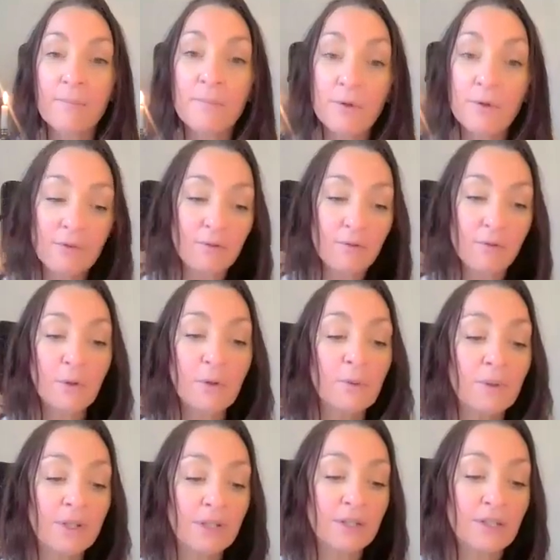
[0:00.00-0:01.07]
moving
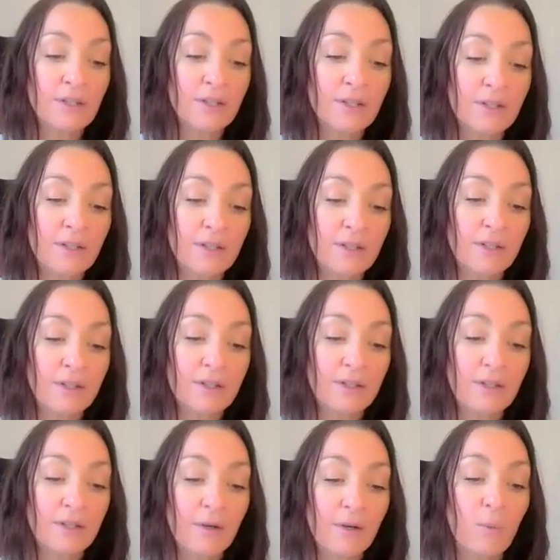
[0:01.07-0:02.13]
forward,
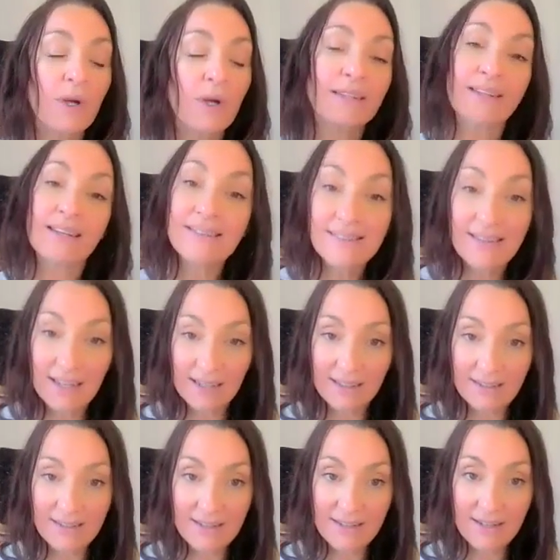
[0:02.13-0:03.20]
what is
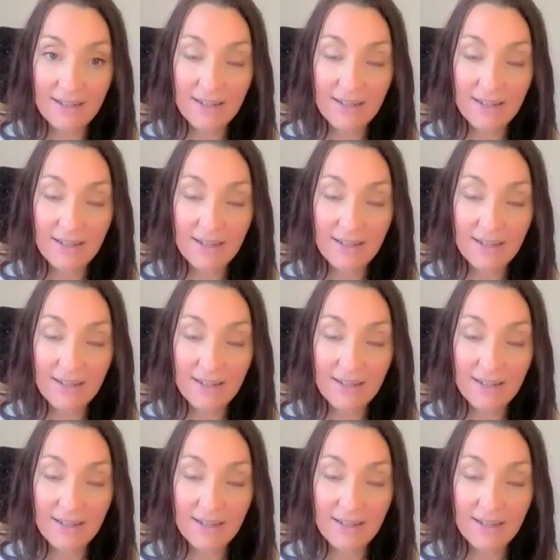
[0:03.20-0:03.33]
it?